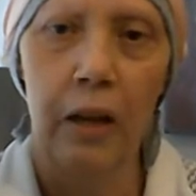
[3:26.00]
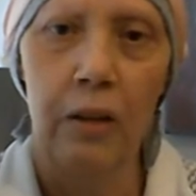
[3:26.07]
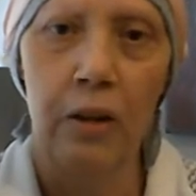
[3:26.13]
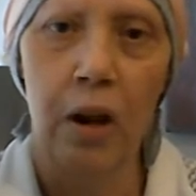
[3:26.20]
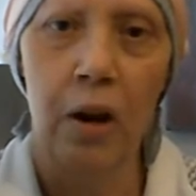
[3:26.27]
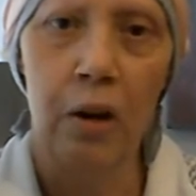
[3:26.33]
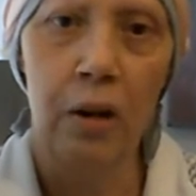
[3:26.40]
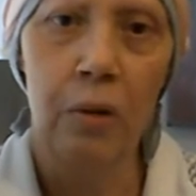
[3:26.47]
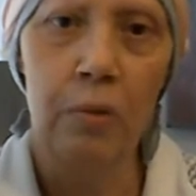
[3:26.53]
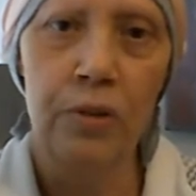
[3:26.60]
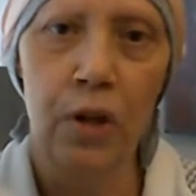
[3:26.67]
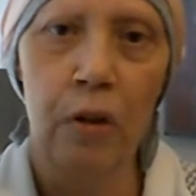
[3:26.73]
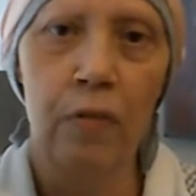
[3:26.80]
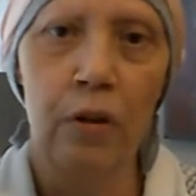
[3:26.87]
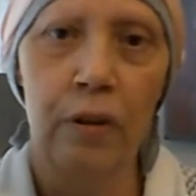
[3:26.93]
y'all, it was
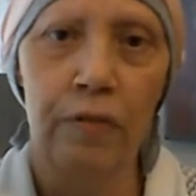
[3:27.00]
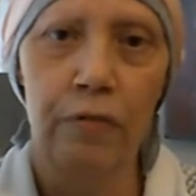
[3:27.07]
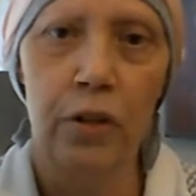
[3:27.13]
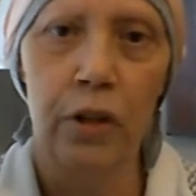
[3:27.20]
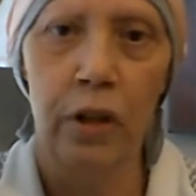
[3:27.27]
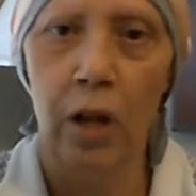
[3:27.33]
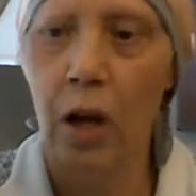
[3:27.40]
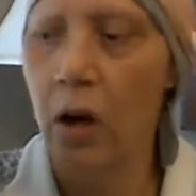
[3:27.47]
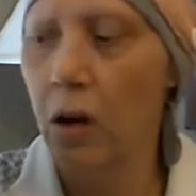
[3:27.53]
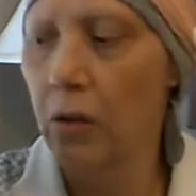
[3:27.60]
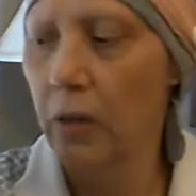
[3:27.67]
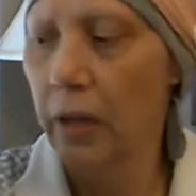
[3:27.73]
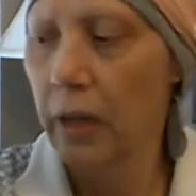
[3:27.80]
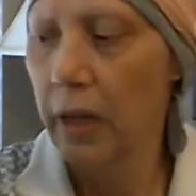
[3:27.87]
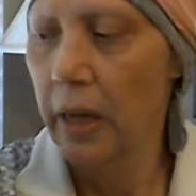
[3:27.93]
over 1 foot
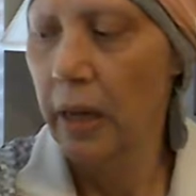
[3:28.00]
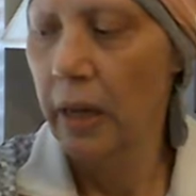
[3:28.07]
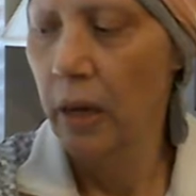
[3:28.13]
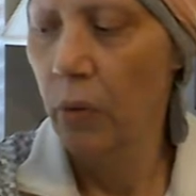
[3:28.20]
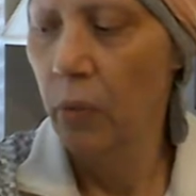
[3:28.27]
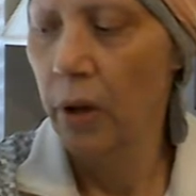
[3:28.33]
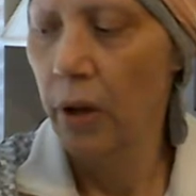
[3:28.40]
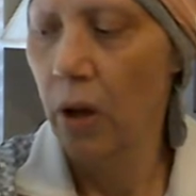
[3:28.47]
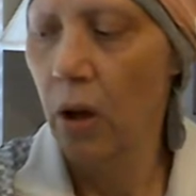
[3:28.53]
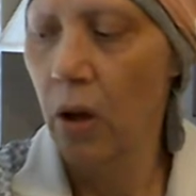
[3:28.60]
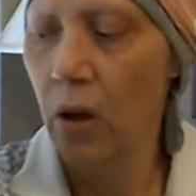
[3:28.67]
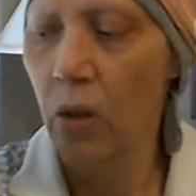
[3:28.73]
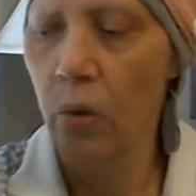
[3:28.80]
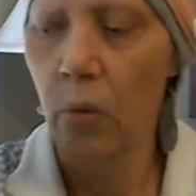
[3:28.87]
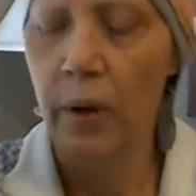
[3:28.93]
long, and it went
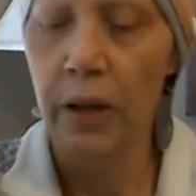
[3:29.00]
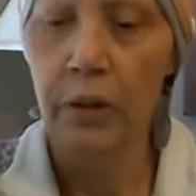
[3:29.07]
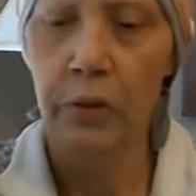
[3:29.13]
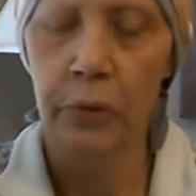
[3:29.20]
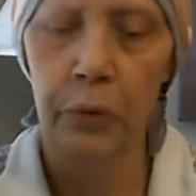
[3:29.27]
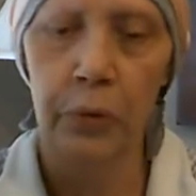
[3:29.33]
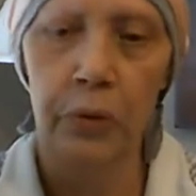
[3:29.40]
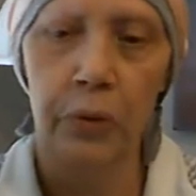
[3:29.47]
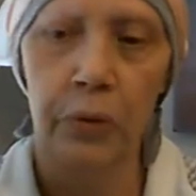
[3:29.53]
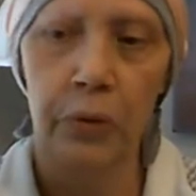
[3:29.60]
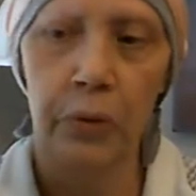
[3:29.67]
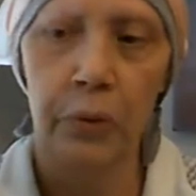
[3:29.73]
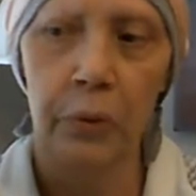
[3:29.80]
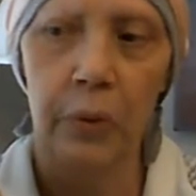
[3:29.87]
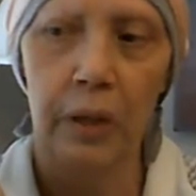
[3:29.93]
all the way
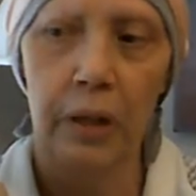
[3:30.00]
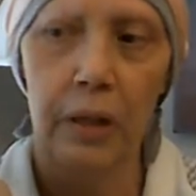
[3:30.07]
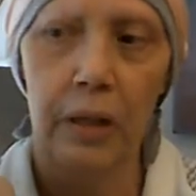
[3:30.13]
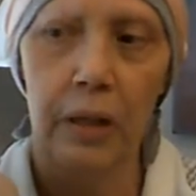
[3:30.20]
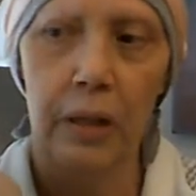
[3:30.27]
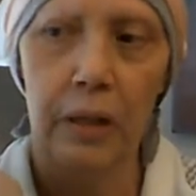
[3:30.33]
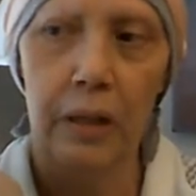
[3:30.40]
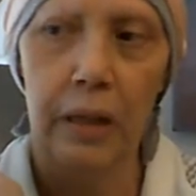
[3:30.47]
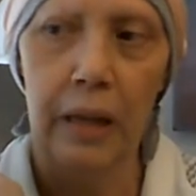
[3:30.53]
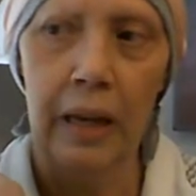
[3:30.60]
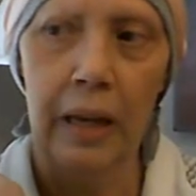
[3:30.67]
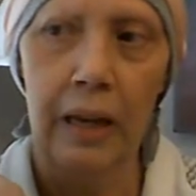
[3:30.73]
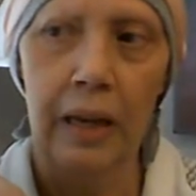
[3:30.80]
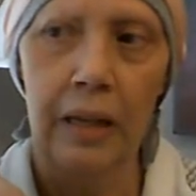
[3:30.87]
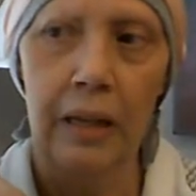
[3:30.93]
through
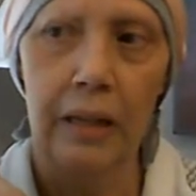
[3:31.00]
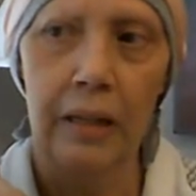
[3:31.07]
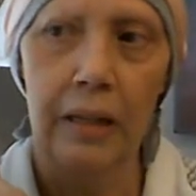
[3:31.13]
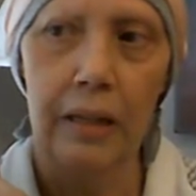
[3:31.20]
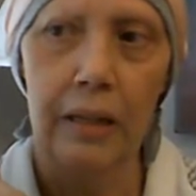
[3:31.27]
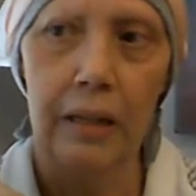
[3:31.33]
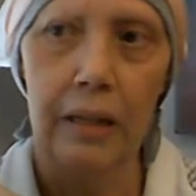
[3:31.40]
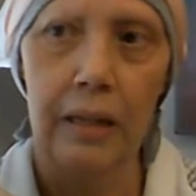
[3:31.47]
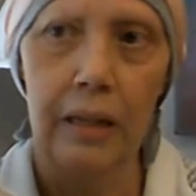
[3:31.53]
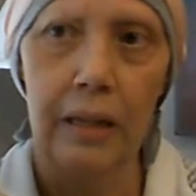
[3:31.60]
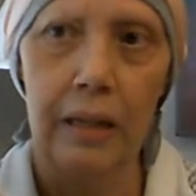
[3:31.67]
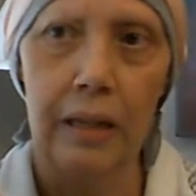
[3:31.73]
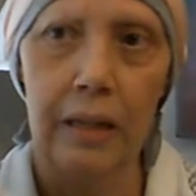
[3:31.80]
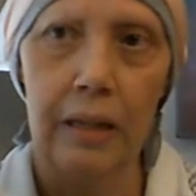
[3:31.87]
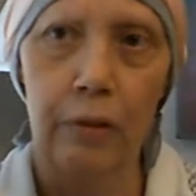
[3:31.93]
and
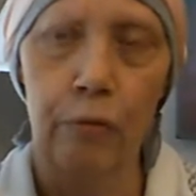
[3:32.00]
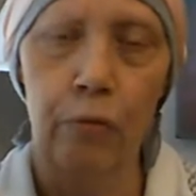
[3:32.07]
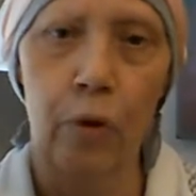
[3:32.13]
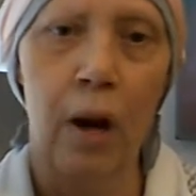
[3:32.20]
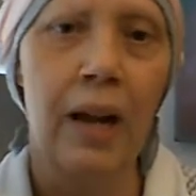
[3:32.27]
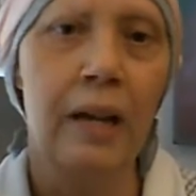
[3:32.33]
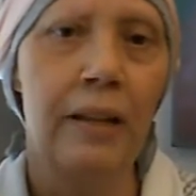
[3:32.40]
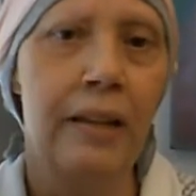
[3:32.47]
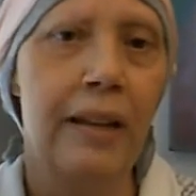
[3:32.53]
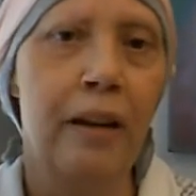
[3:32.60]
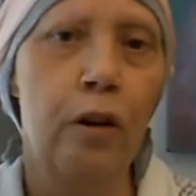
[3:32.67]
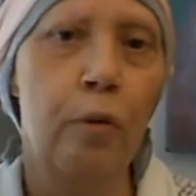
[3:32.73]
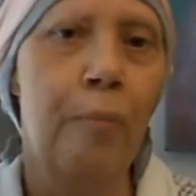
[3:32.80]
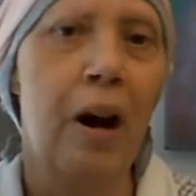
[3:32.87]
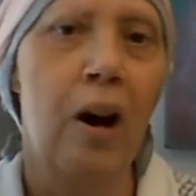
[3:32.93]
right
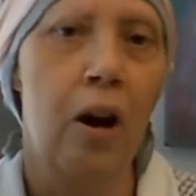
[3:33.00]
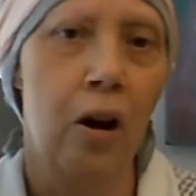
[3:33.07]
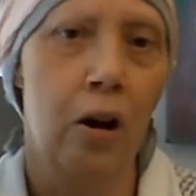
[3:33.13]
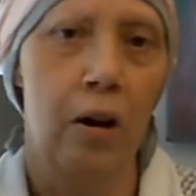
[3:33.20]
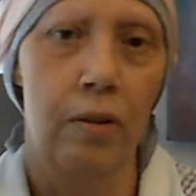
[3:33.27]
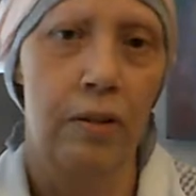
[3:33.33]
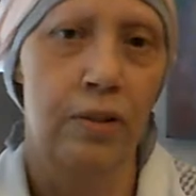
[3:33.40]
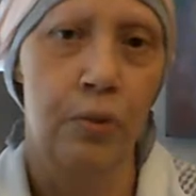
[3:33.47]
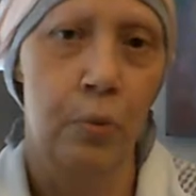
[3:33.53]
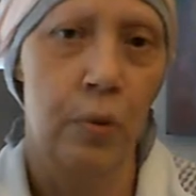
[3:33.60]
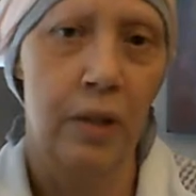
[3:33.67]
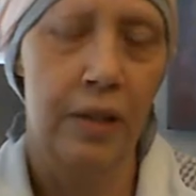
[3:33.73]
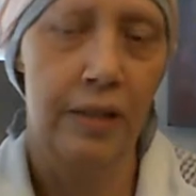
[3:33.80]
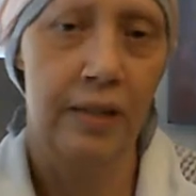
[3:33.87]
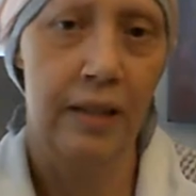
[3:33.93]
near my heart is
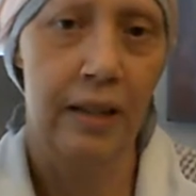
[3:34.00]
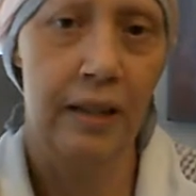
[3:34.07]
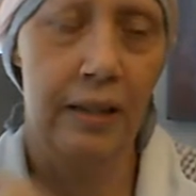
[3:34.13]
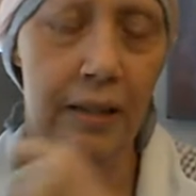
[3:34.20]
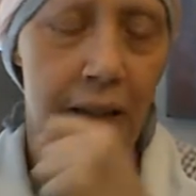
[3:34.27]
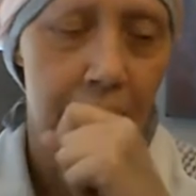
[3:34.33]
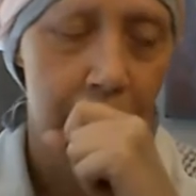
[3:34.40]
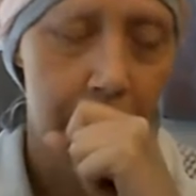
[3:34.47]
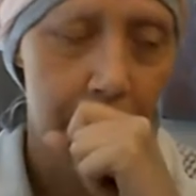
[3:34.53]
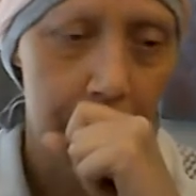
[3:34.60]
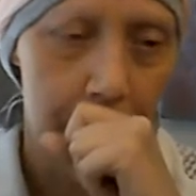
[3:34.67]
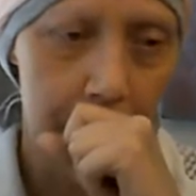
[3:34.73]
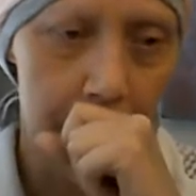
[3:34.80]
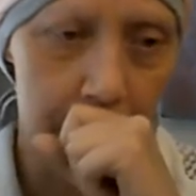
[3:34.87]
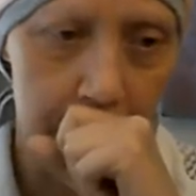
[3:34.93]
what he said.
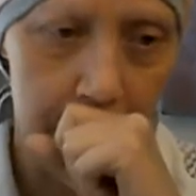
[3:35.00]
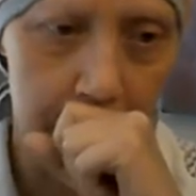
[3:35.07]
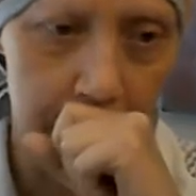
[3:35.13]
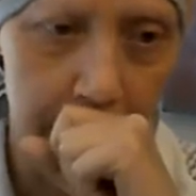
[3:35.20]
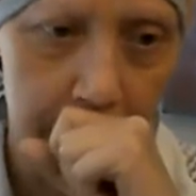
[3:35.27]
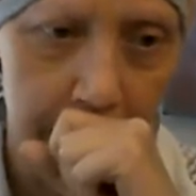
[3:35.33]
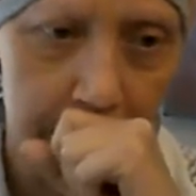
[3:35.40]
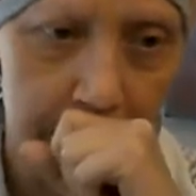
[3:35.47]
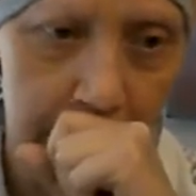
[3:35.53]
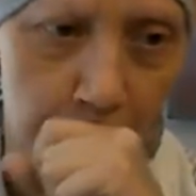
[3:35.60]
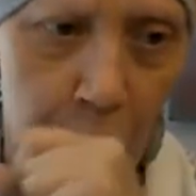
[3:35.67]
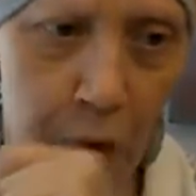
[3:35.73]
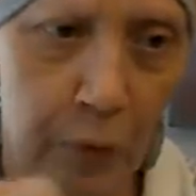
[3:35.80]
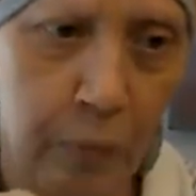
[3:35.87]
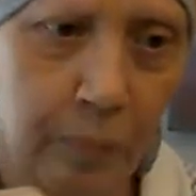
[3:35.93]

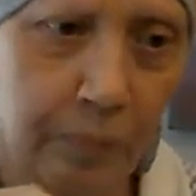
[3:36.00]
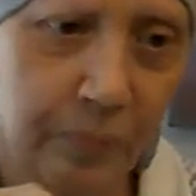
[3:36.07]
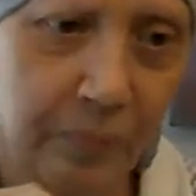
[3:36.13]
So